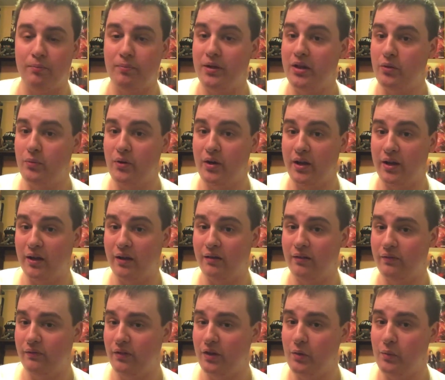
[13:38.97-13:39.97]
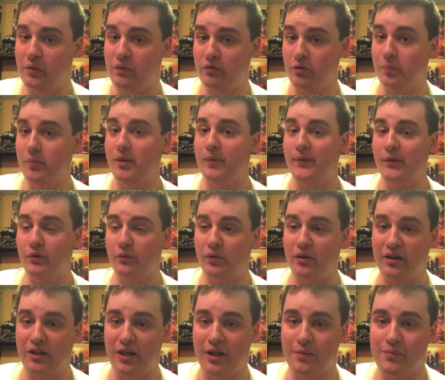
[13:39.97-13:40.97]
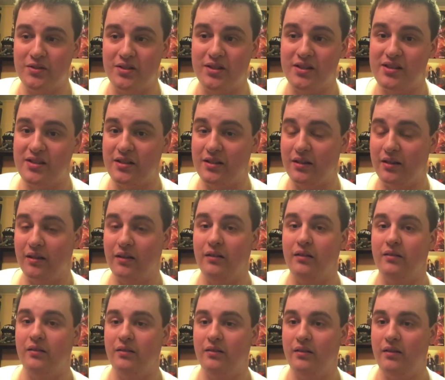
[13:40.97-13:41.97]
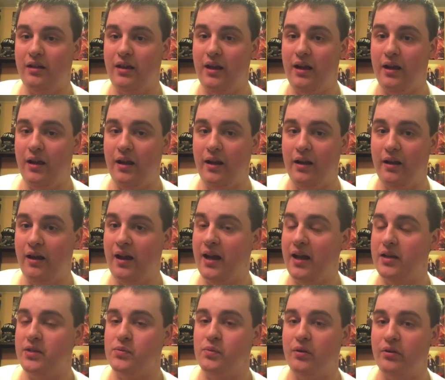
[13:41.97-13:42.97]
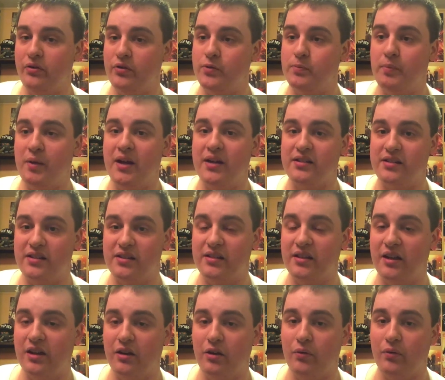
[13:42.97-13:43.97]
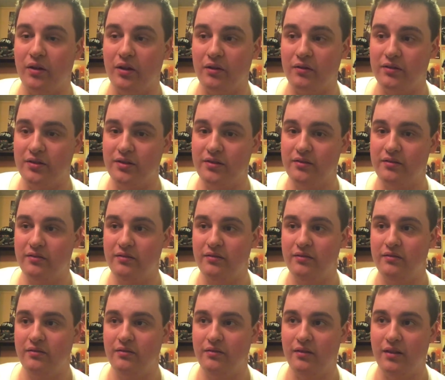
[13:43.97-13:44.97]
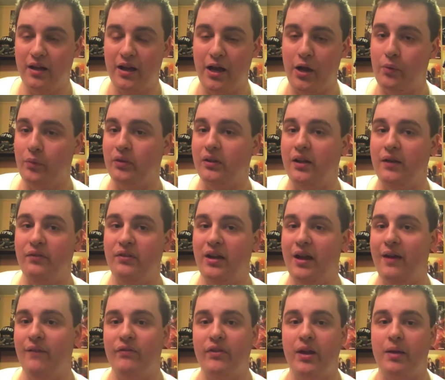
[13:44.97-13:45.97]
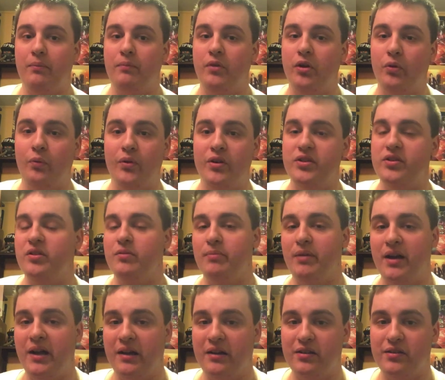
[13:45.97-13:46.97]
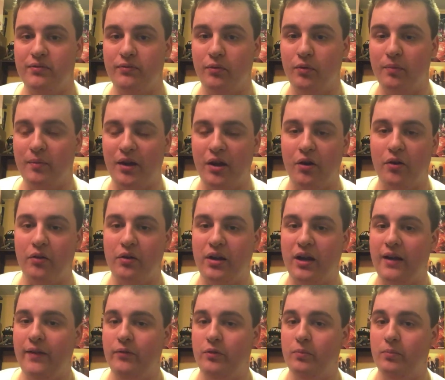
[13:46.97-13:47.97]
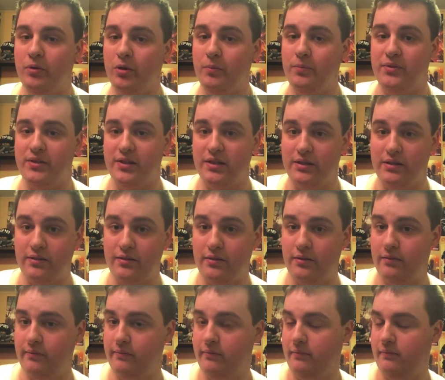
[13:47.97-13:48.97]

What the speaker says: By the way, if anyone from Limited Run Games is listening and has one of those boxes lying around, I would love to have that original box for my archival purposes.